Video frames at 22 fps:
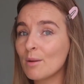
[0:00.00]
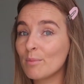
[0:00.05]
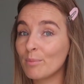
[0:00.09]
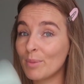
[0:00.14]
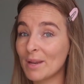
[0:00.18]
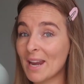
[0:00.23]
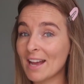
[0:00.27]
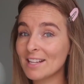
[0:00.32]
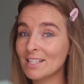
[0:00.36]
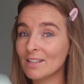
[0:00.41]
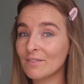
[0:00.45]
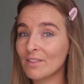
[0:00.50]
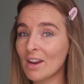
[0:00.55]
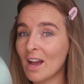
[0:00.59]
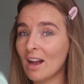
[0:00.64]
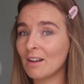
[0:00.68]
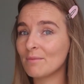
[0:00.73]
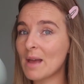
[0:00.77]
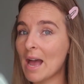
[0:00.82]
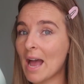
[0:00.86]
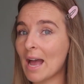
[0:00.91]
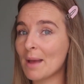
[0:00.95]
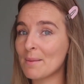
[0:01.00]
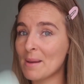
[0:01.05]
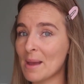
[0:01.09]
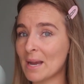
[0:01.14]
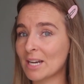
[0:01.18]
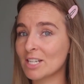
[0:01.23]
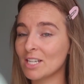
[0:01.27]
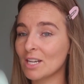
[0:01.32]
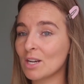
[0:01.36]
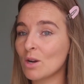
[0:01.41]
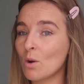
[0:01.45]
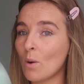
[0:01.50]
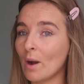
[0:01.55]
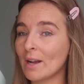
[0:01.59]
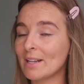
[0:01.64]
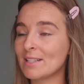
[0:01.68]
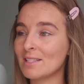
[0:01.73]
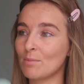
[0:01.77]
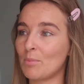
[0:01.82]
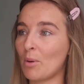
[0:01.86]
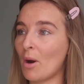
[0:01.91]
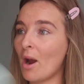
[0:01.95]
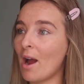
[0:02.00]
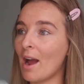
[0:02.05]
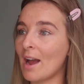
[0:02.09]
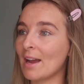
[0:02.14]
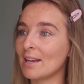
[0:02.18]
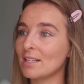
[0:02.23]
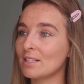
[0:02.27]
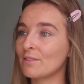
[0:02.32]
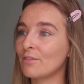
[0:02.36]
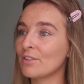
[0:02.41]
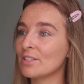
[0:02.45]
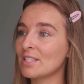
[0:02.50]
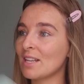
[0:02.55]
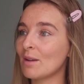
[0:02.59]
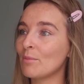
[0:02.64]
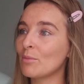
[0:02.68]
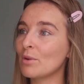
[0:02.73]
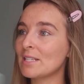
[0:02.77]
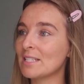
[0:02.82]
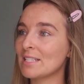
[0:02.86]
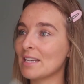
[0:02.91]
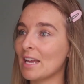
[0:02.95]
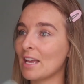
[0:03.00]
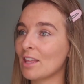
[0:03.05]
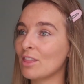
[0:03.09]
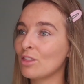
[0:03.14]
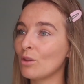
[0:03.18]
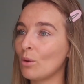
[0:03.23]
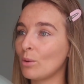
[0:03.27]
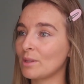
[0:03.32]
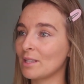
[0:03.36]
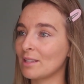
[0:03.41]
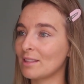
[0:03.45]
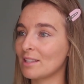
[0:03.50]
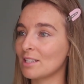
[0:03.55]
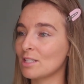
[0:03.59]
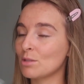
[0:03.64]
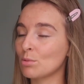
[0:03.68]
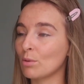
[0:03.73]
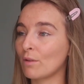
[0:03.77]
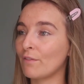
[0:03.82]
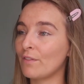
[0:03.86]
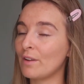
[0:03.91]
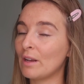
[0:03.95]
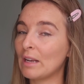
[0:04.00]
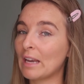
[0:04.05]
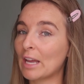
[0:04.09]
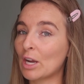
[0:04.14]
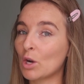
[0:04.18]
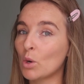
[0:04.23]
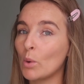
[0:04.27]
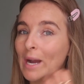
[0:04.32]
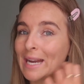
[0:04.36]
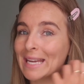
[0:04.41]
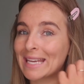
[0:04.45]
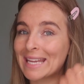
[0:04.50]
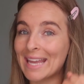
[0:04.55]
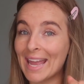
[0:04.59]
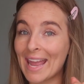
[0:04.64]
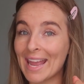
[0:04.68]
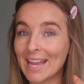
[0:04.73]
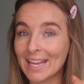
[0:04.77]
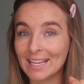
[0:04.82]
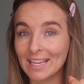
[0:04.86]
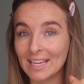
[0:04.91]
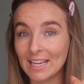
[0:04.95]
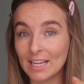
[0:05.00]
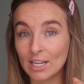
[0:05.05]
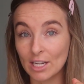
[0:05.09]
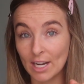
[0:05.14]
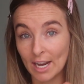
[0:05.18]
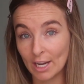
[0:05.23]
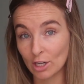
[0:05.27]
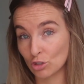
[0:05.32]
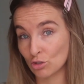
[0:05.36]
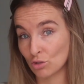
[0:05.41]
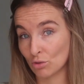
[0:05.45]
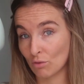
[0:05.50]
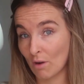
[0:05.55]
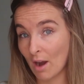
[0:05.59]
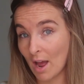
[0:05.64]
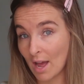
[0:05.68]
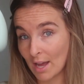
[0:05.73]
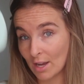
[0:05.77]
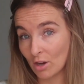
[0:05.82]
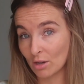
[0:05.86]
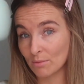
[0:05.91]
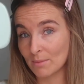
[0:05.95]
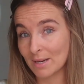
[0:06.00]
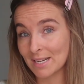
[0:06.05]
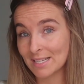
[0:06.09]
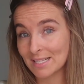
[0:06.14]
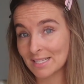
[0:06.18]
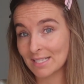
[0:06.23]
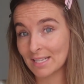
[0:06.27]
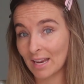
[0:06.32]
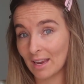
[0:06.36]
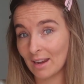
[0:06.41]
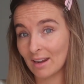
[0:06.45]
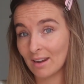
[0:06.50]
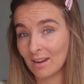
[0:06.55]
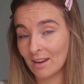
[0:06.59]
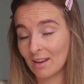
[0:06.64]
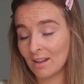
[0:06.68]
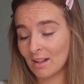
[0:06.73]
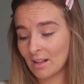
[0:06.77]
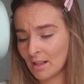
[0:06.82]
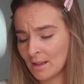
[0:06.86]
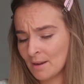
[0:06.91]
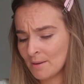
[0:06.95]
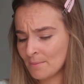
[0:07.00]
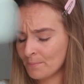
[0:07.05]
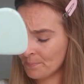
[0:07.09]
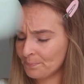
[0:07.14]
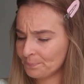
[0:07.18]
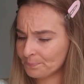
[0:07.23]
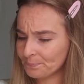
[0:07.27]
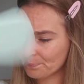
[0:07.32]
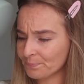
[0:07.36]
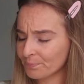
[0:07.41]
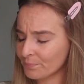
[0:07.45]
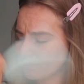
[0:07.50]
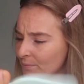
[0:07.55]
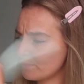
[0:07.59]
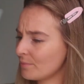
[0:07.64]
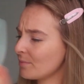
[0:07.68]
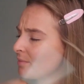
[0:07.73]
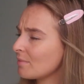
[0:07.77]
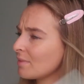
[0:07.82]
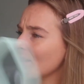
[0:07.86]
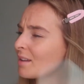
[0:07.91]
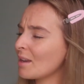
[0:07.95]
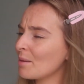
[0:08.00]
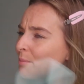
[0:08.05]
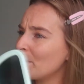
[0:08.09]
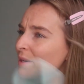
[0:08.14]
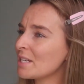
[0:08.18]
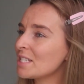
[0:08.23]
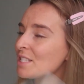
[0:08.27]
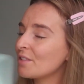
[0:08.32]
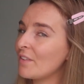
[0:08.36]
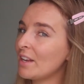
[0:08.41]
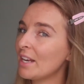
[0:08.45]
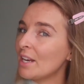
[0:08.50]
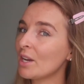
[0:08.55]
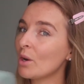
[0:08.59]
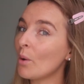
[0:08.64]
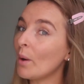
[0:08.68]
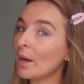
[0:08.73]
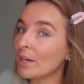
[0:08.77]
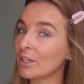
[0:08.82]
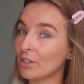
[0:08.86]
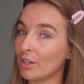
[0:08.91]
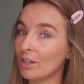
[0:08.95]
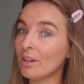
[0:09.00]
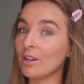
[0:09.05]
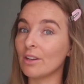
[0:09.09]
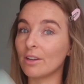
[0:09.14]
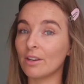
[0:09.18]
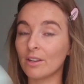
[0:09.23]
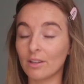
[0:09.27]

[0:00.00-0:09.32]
But as of now, I'm actually quite surprised. For some reason, I thought that this would feel like quite cakey and like dry on my skin, but it's feeling quite good.